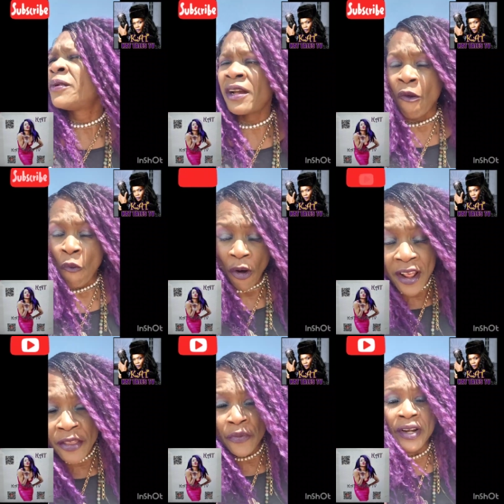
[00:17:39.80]
But
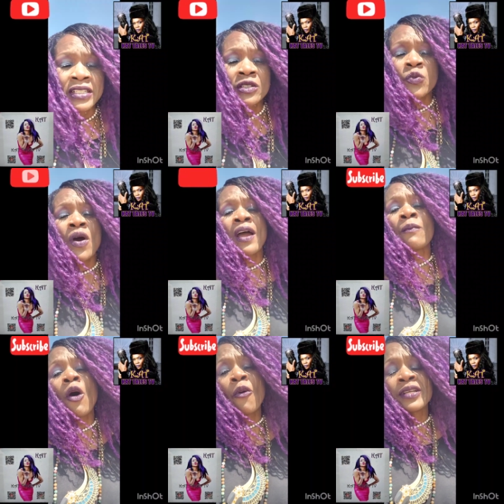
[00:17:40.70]
one of the reasons why
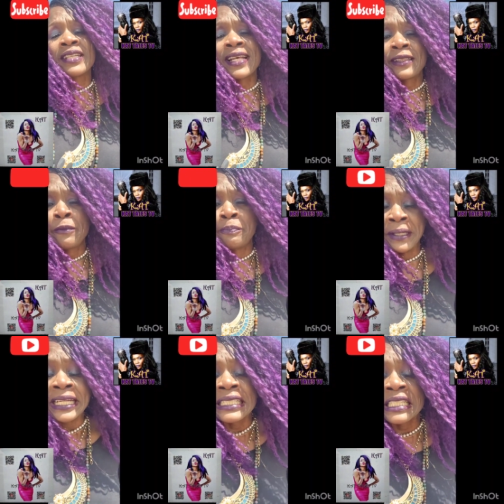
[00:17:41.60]
I'm always at the
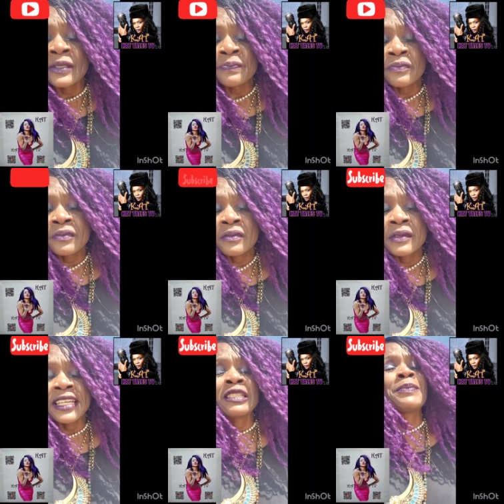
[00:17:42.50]
beach
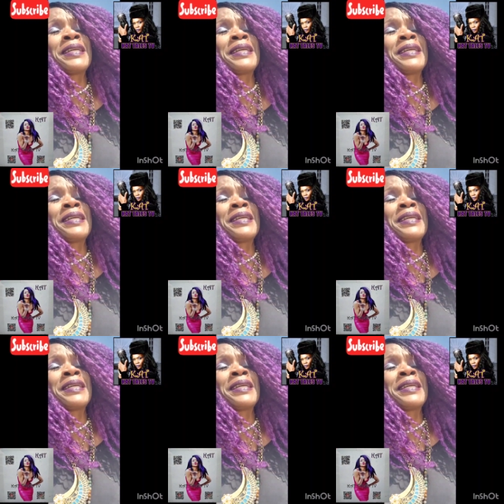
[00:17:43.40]
is